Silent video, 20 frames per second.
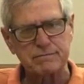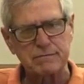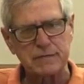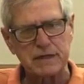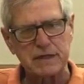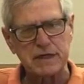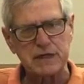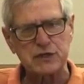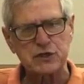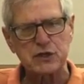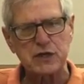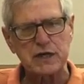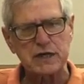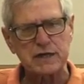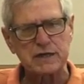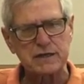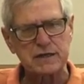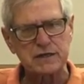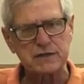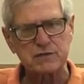
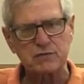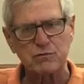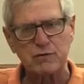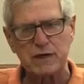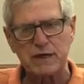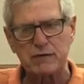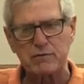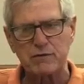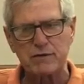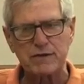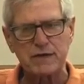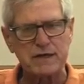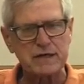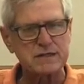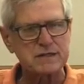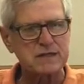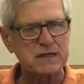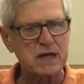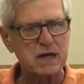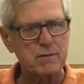initiating this week. We think
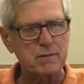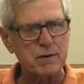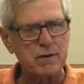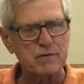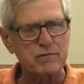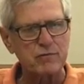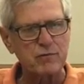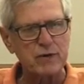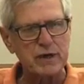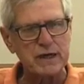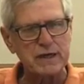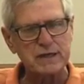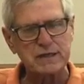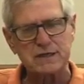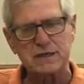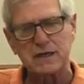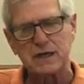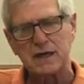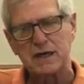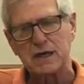it's a couple of
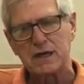weeks.